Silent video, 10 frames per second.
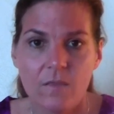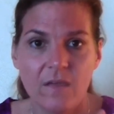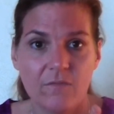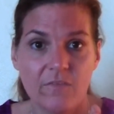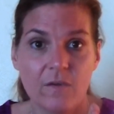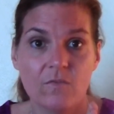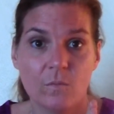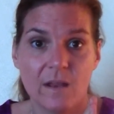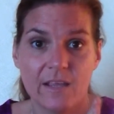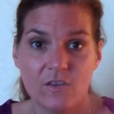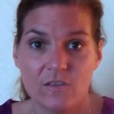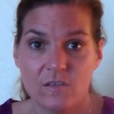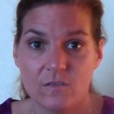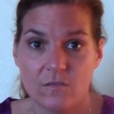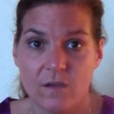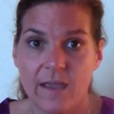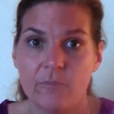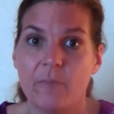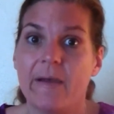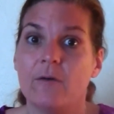that feels what I just
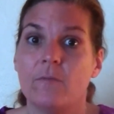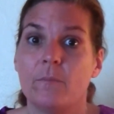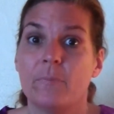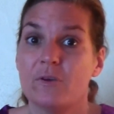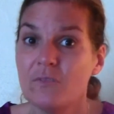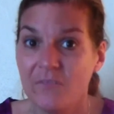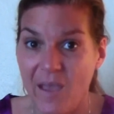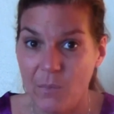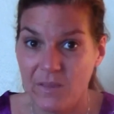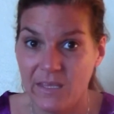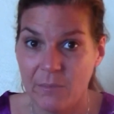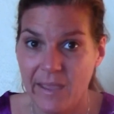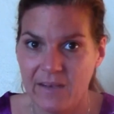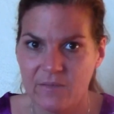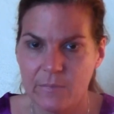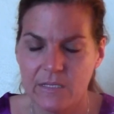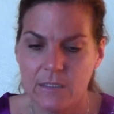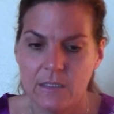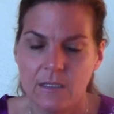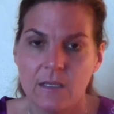described about birth family abandonment.
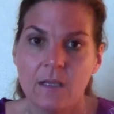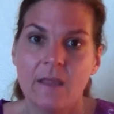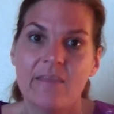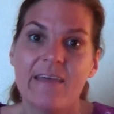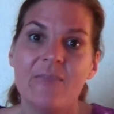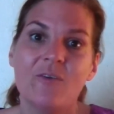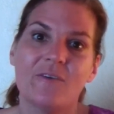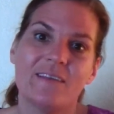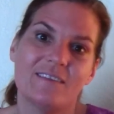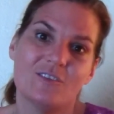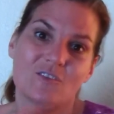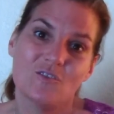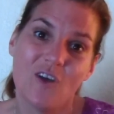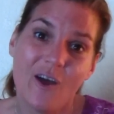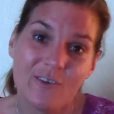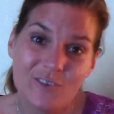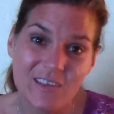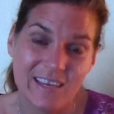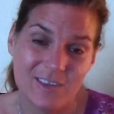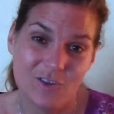Then there is a star
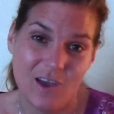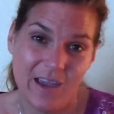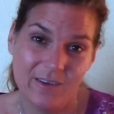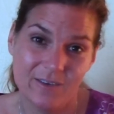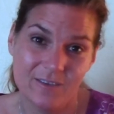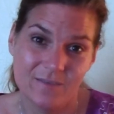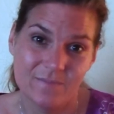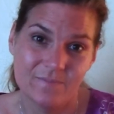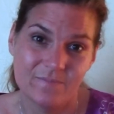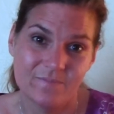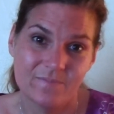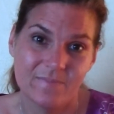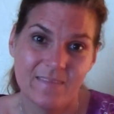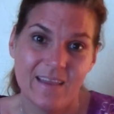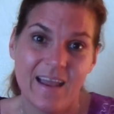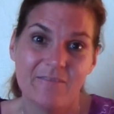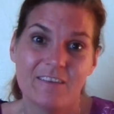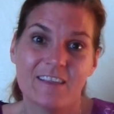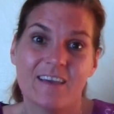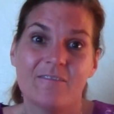seed child that I've
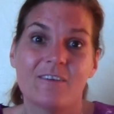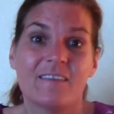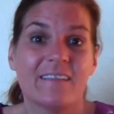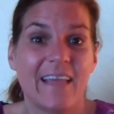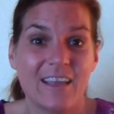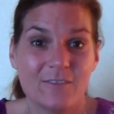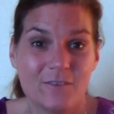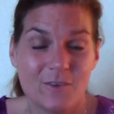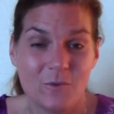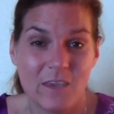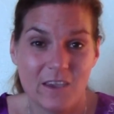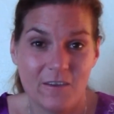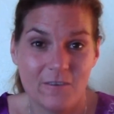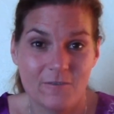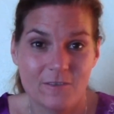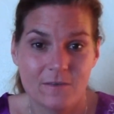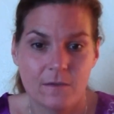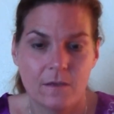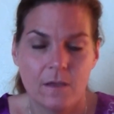discovered in the last few years.